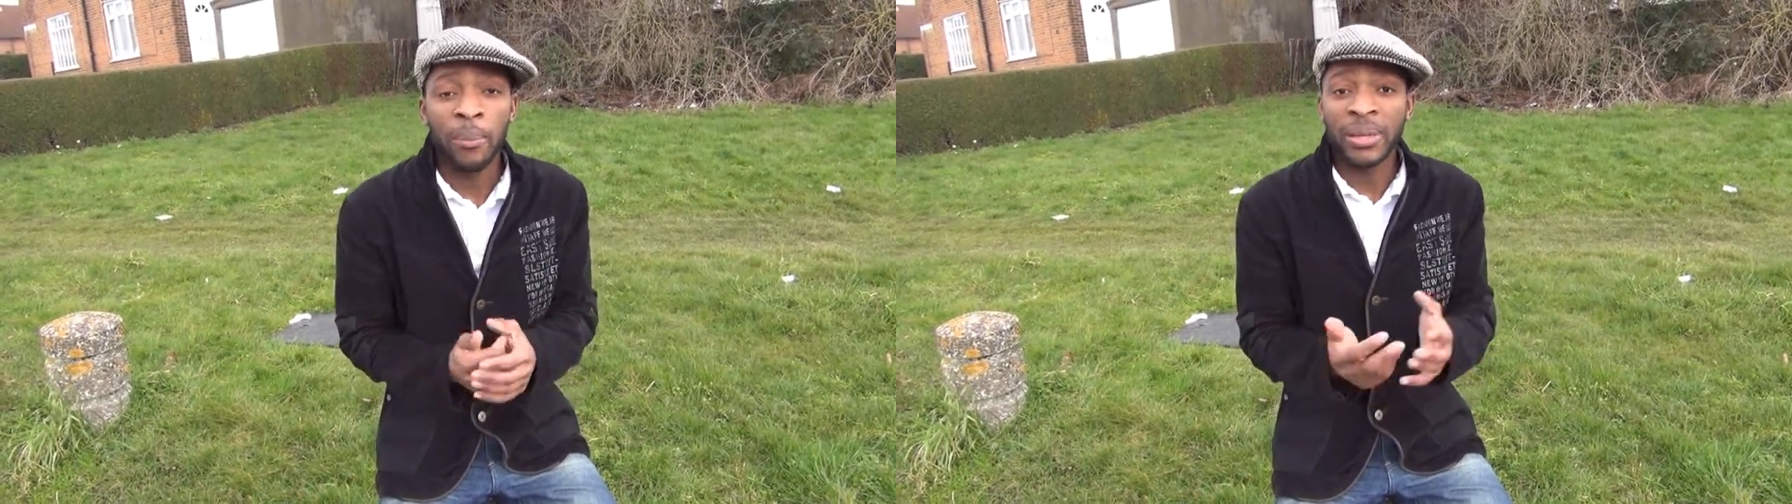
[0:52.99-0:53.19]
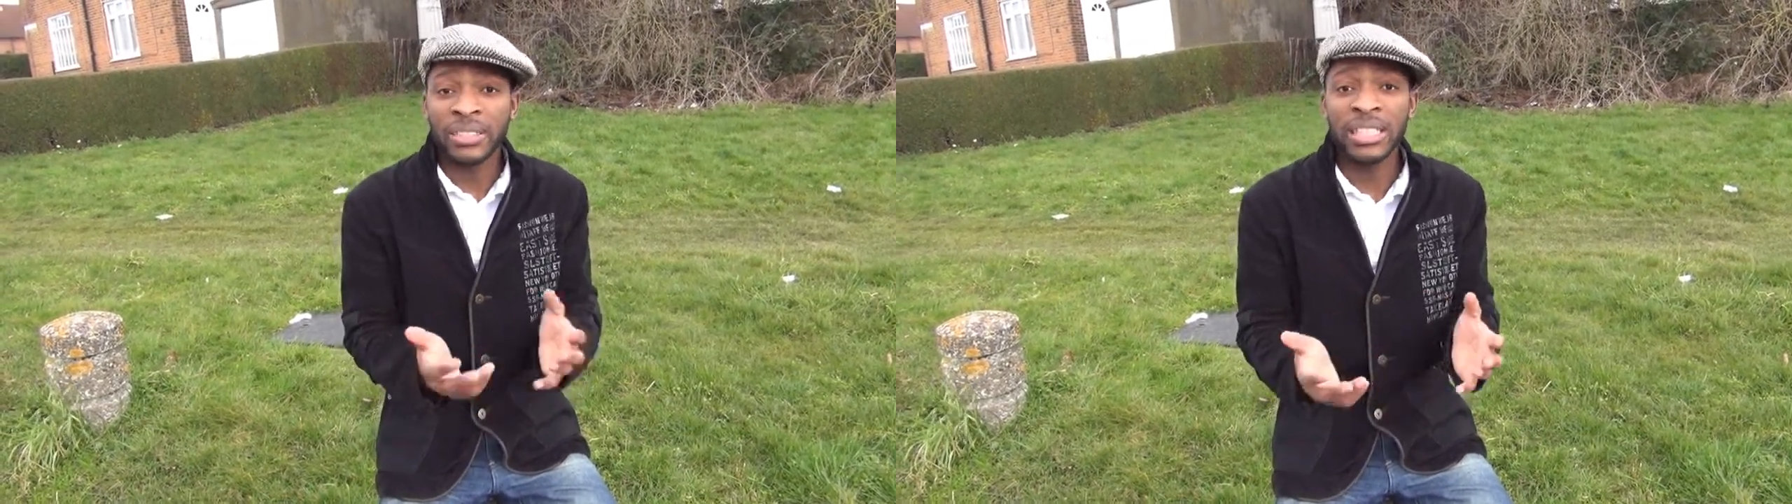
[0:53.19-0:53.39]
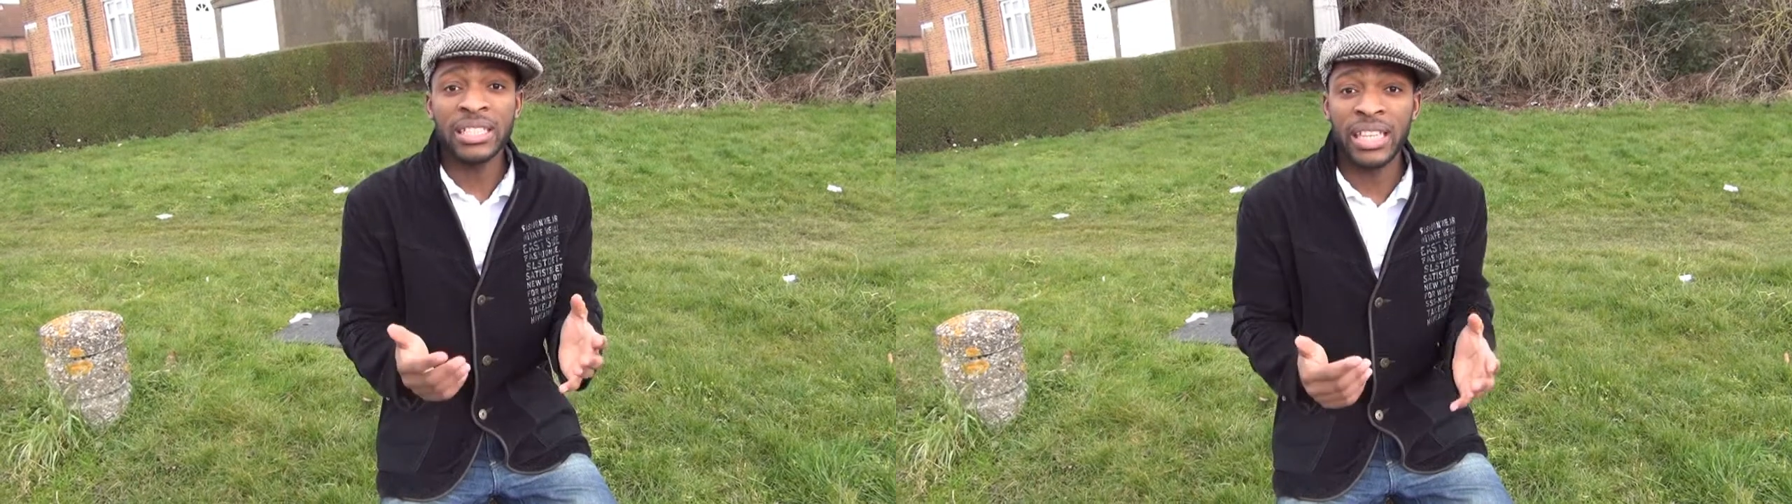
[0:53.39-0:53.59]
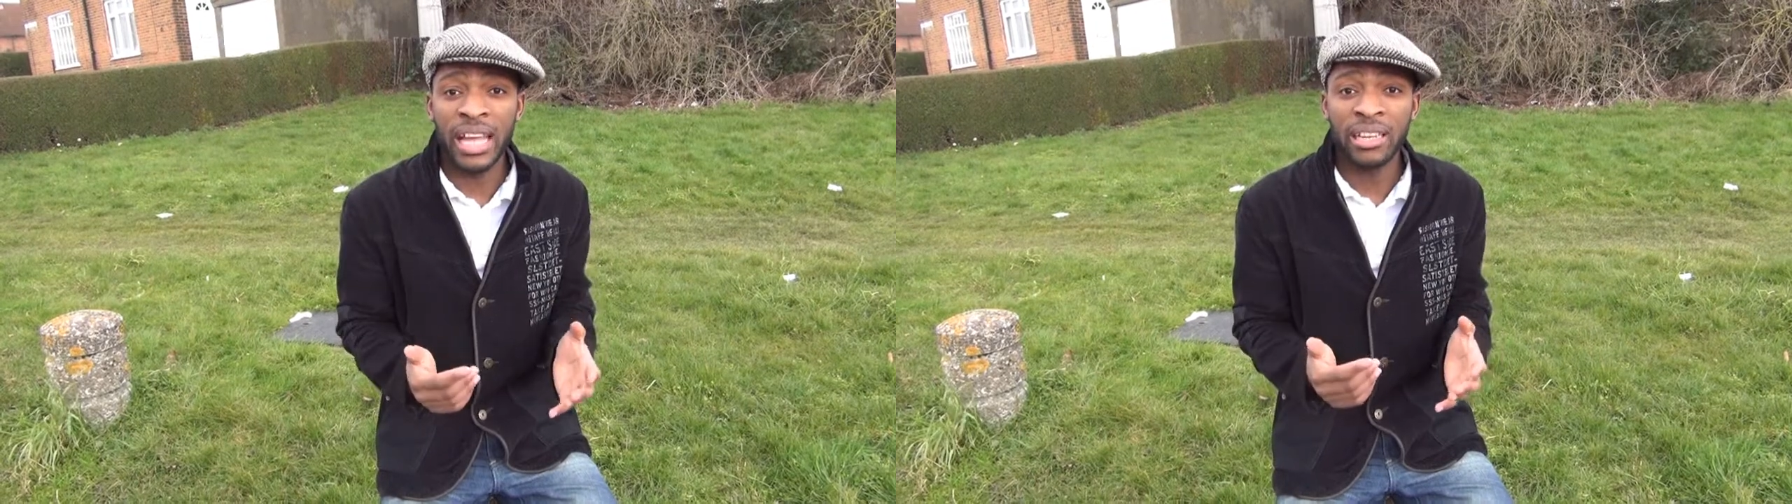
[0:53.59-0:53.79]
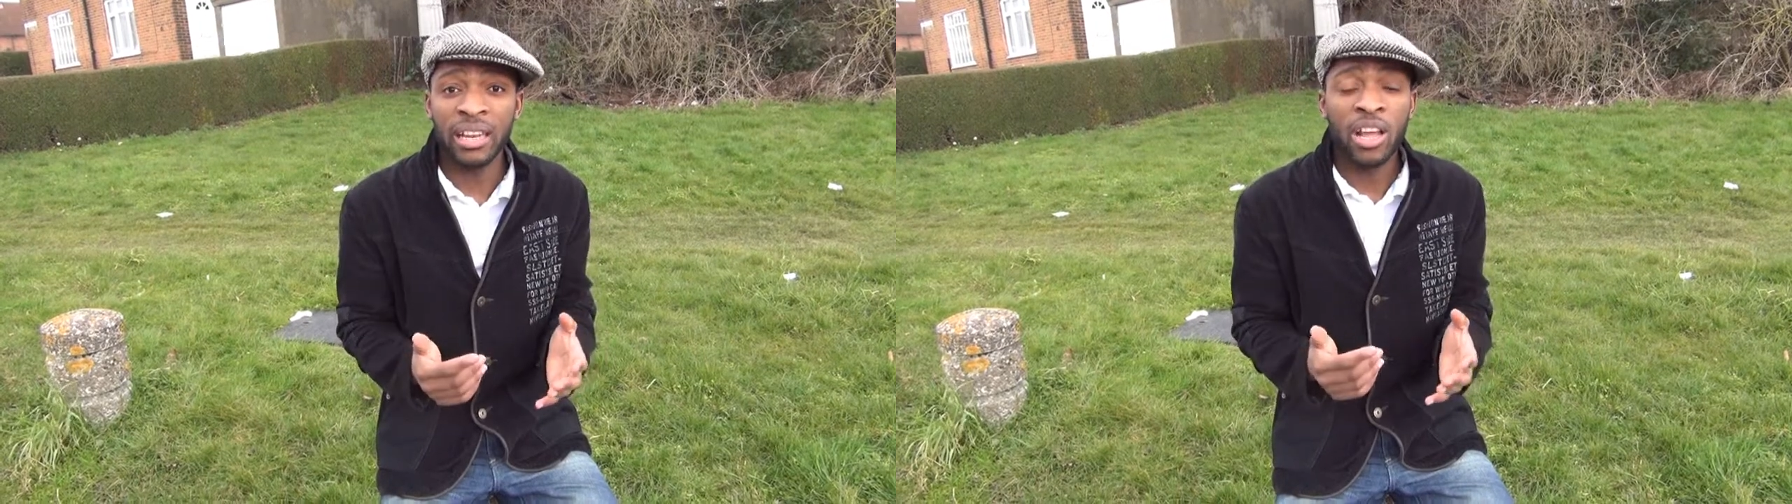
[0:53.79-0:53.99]
But since
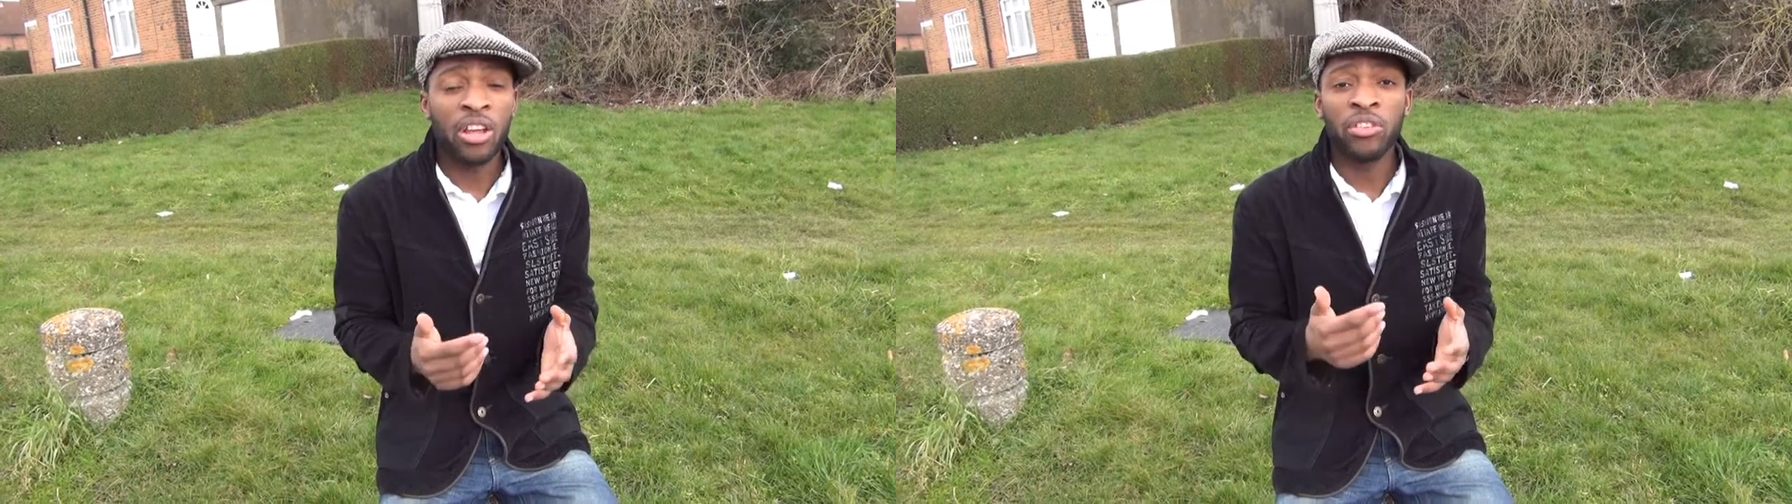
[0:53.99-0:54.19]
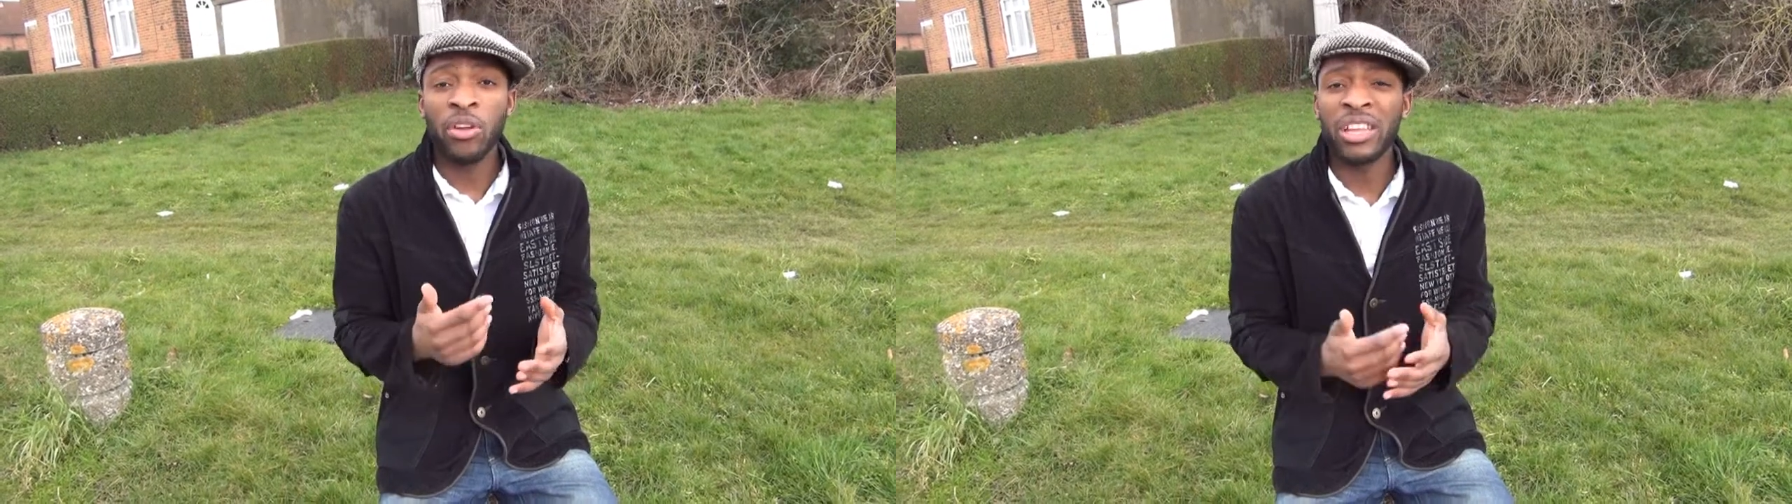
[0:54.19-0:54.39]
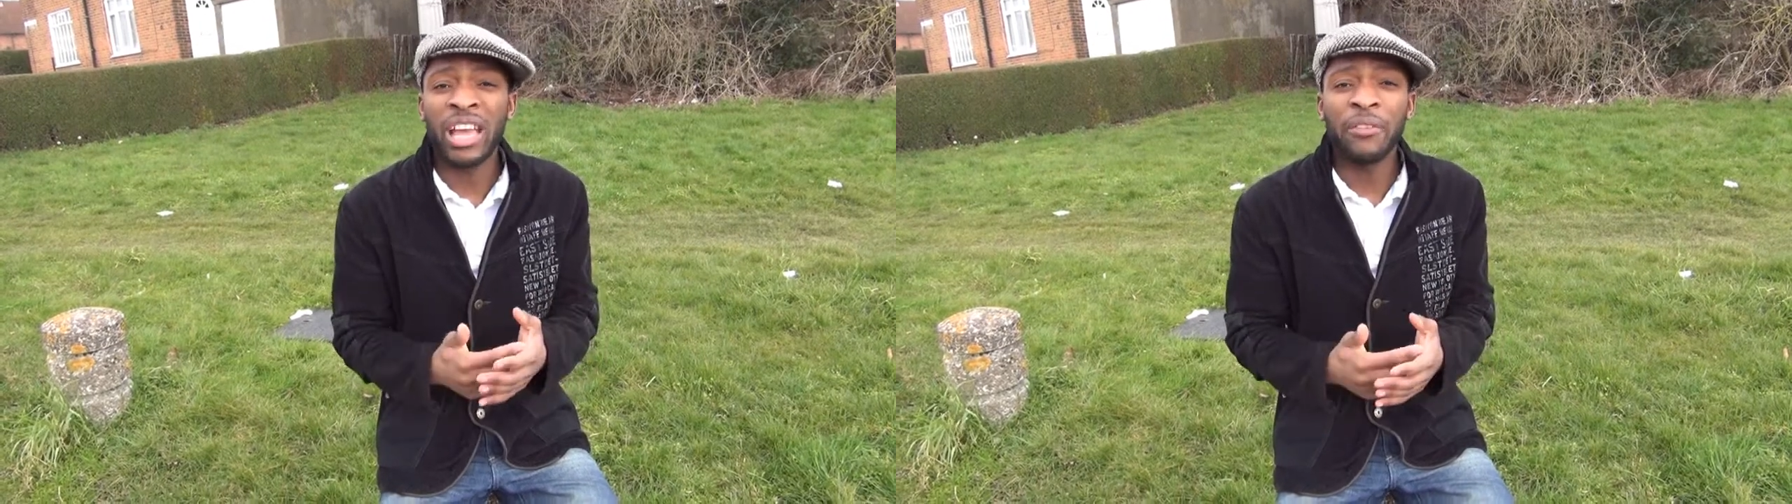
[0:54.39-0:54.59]
then, Nokia